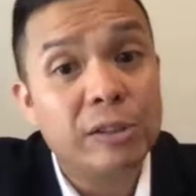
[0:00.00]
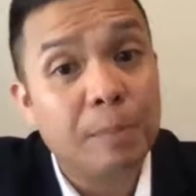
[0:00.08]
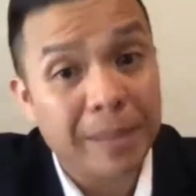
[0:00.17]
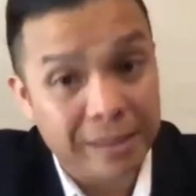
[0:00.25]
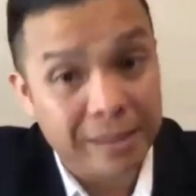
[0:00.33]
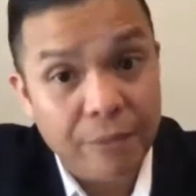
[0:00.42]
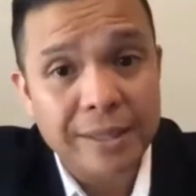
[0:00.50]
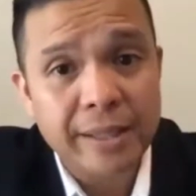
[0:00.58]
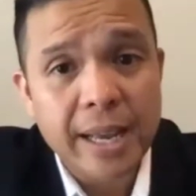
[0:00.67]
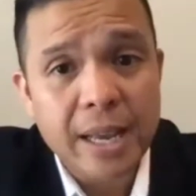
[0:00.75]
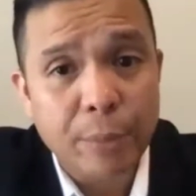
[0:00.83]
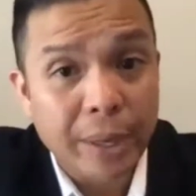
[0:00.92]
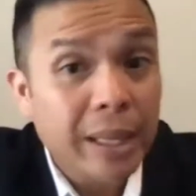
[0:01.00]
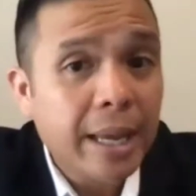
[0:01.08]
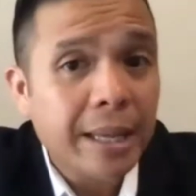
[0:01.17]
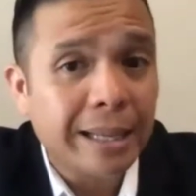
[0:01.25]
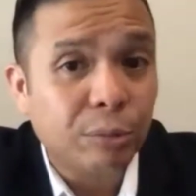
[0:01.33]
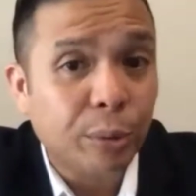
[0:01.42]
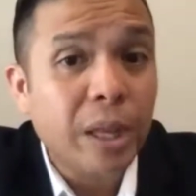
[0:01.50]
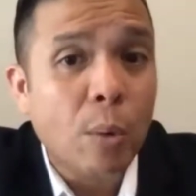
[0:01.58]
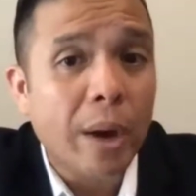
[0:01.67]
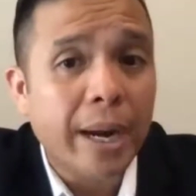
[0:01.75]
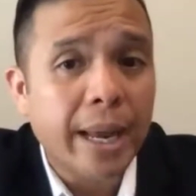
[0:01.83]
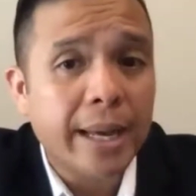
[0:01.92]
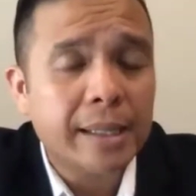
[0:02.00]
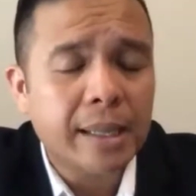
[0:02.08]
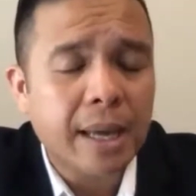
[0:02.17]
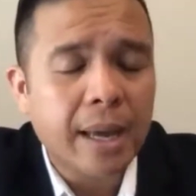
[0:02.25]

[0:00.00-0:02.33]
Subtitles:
specificity, really. That's really what it is.